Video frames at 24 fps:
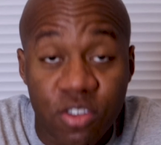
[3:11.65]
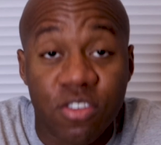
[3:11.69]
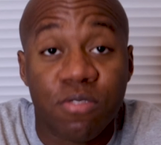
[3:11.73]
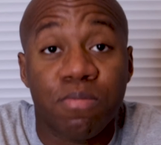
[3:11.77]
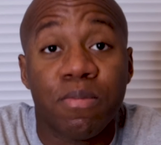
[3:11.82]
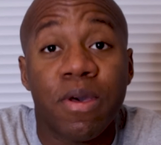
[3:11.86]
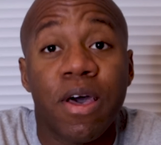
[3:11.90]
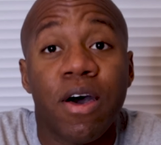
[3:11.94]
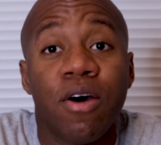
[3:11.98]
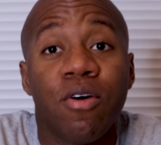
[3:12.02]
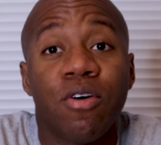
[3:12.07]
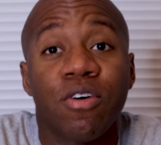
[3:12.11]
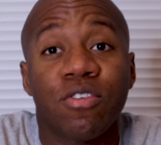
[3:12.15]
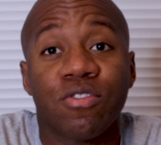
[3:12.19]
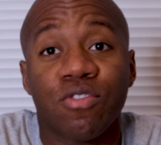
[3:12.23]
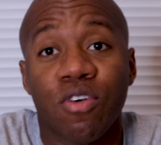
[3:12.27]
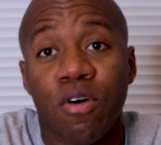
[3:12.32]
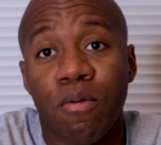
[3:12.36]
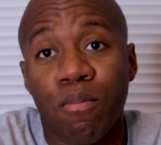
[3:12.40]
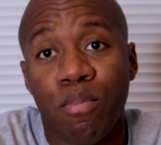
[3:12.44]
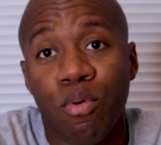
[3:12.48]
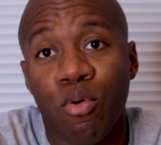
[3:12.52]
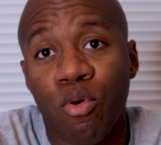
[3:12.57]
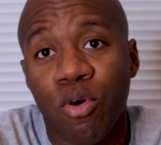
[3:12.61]
the smell is
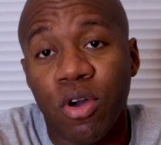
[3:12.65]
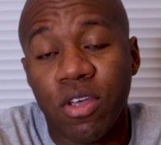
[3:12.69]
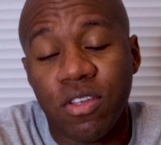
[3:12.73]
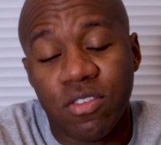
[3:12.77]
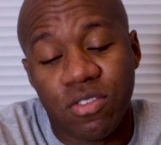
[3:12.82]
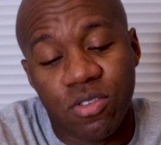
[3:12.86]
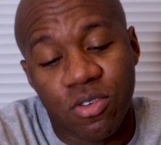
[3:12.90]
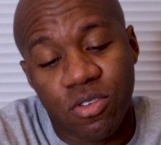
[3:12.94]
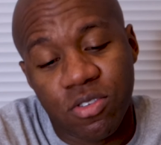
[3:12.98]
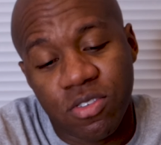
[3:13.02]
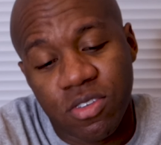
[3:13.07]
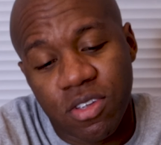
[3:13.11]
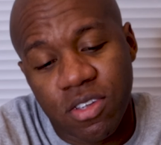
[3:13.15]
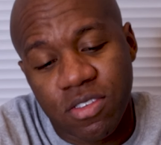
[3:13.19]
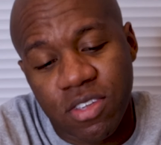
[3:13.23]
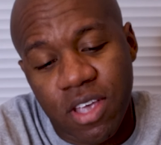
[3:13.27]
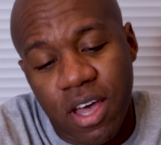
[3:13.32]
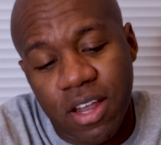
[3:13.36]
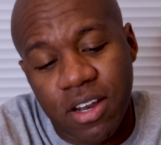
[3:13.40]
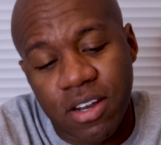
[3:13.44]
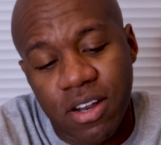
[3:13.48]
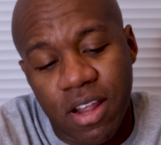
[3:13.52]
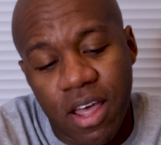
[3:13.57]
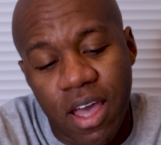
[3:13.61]
on point, so it's
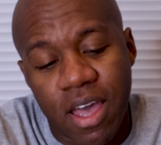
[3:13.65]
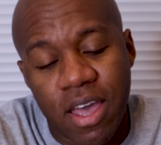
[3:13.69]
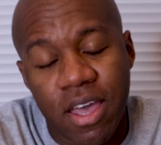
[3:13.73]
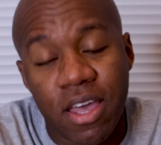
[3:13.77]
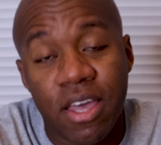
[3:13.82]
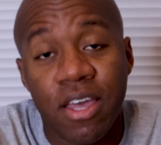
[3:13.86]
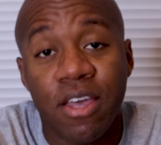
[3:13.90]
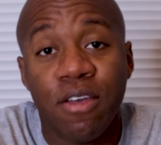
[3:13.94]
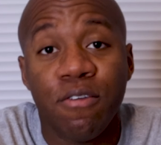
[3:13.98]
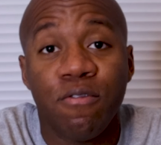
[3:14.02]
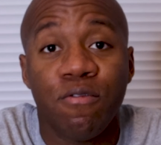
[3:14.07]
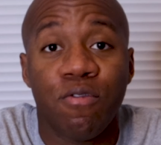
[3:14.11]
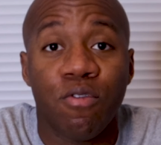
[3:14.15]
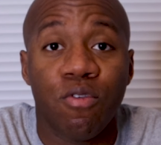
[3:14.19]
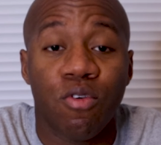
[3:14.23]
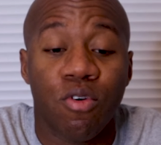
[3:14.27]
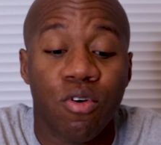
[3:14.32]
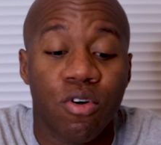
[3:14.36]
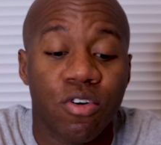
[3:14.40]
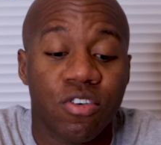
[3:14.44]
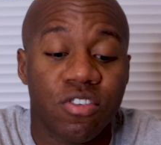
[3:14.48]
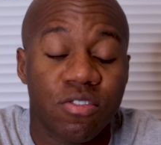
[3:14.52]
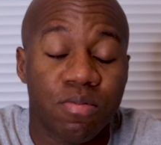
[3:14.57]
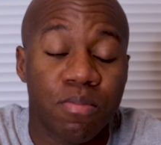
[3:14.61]
got an A
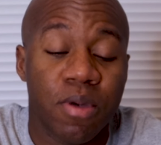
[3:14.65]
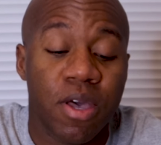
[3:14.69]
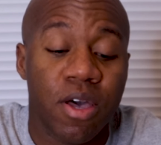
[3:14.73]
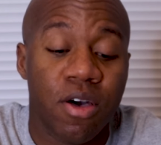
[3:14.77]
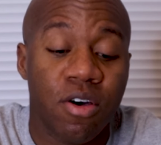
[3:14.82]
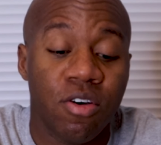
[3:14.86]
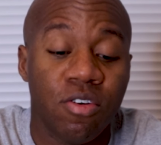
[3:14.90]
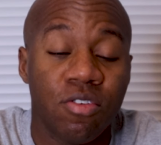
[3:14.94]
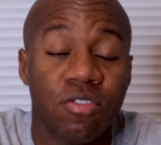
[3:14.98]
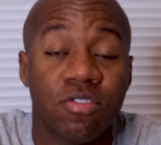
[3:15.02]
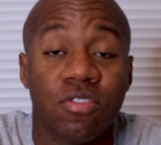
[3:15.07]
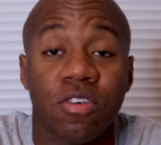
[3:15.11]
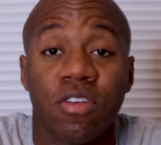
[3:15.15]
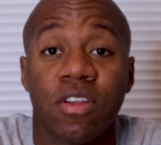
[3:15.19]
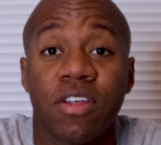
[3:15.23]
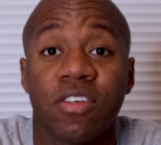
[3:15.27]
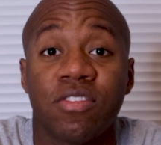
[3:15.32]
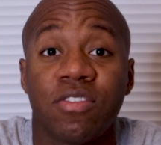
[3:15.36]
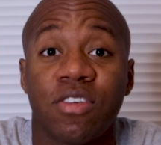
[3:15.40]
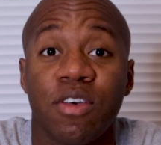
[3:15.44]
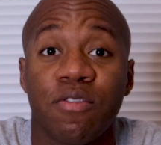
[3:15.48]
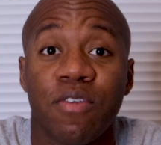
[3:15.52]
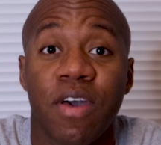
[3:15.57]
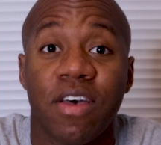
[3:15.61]
for smell. So
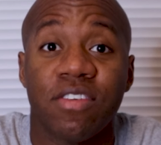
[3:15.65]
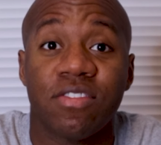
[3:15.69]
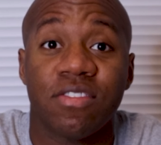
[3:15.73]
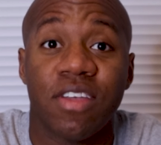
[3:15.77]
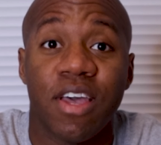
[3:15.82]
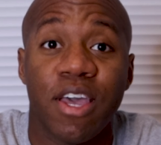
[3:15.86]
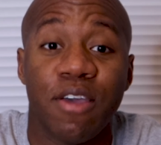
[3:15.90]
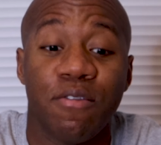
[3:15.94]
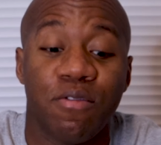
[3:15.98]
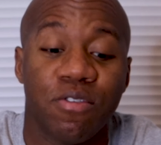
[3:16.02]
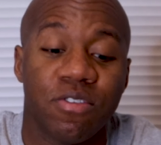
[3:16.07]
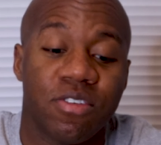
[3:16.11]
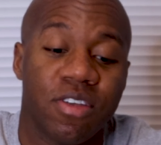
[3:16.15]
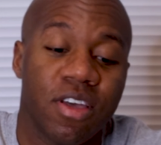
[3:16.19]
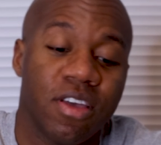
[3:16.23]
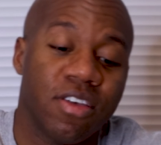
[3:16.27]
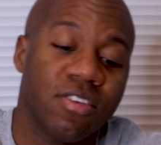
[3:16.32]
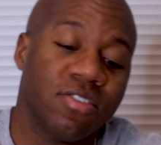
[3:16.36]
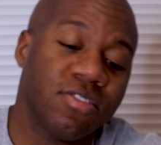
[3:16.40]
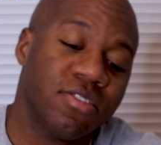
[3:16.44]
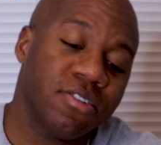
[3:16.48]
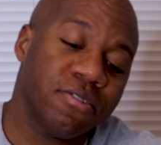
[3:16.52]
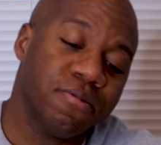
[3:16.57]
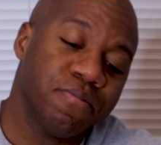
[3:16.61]
let's see if it has an A for
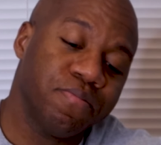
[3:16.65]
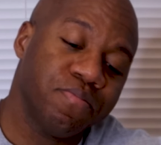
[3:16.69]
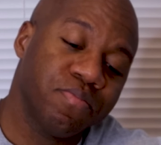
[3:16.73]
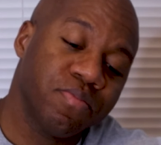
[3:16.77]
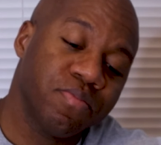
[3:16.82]
taste.